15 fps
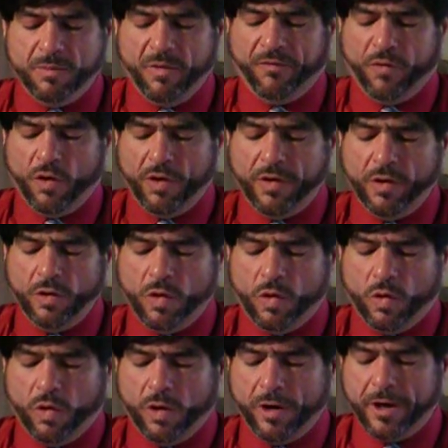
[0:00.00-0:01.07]
before the
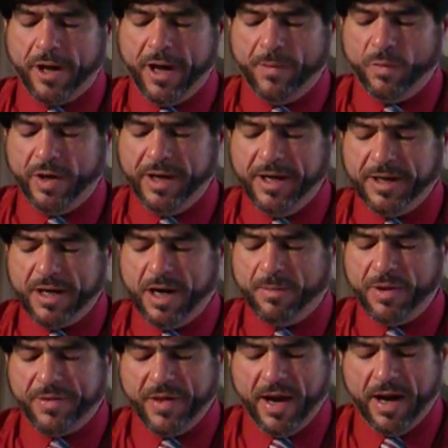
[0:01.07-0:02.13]
Lord, and when he
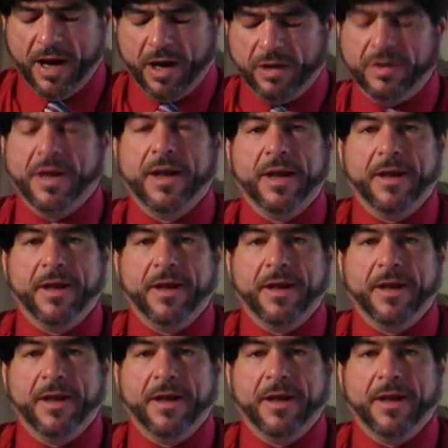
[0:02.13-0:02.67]
cometh out,